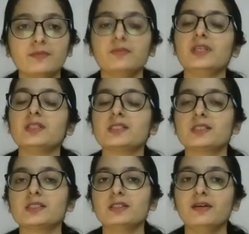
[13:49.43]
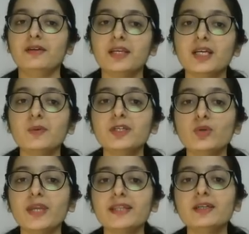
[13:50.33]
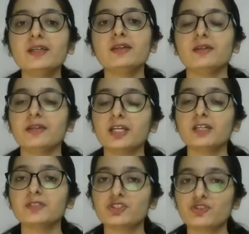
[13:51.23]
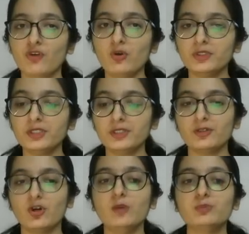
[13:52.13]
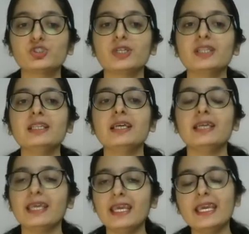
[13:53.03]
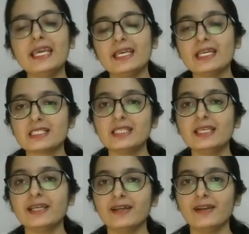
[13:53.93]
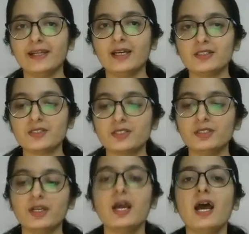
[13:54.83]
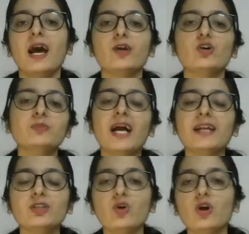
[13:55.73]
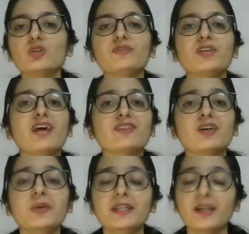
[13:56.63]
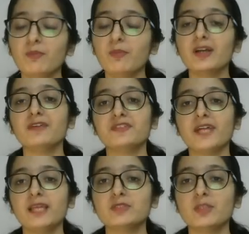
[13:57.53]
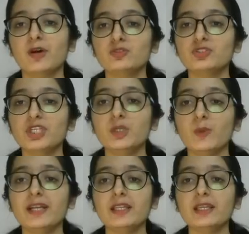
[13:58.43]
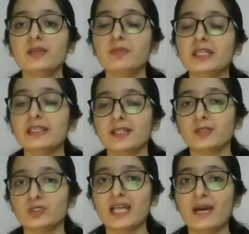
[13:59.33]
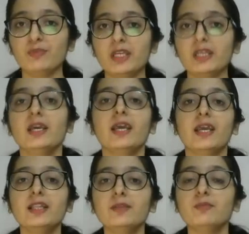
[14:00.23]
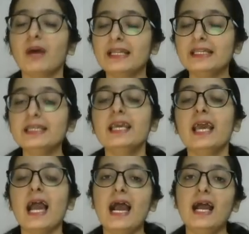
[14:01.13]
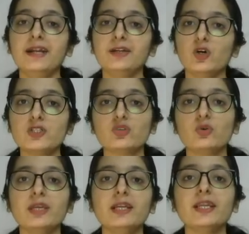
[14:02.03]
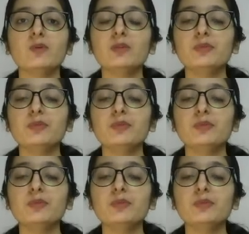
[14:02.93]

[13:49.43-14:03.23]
this: recover together, recover stronger. Option A is the correct answer. I hope that you all know we have covered number of times about G20 meeting that was happening in Bali, and also India will be